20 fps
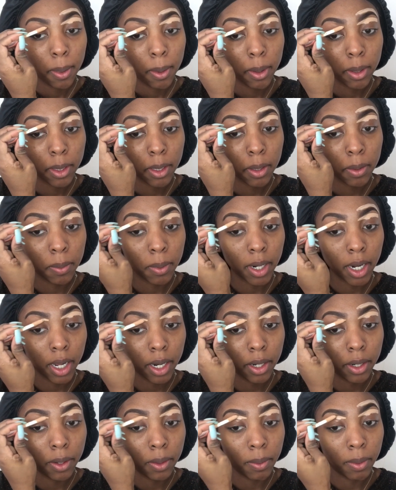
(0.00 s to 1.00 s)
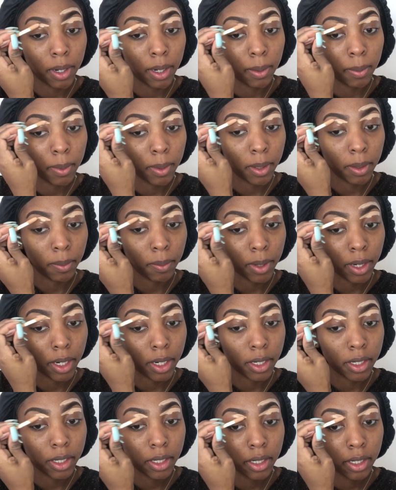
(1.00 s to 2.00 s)
This is what I do when I'm in a
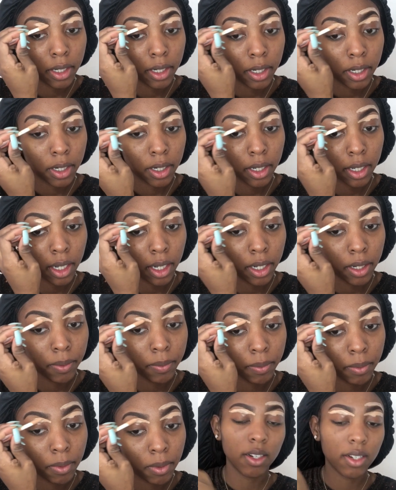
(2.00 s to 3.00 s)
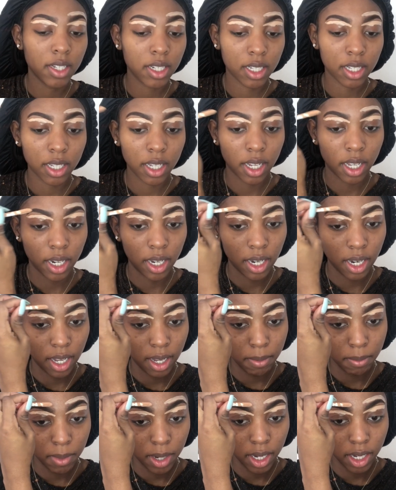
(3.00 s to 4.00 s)
rush, okay? This look
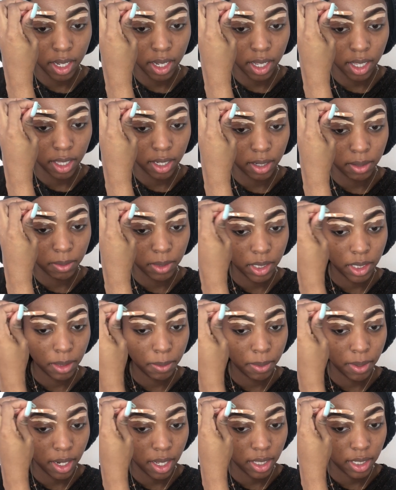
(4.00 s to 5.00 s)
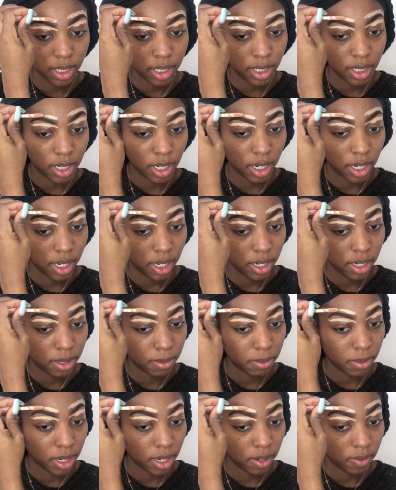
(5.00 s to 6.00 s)
not my color, which it probably is not,
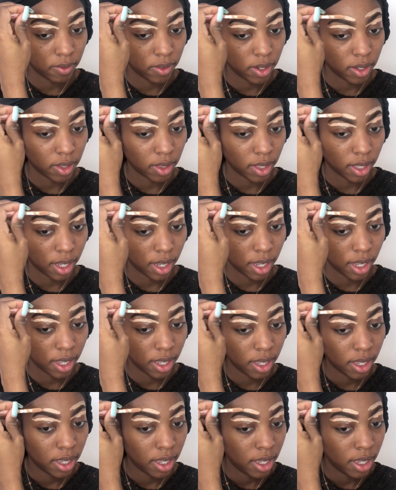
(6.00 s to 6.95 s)
I'm not gonna lie.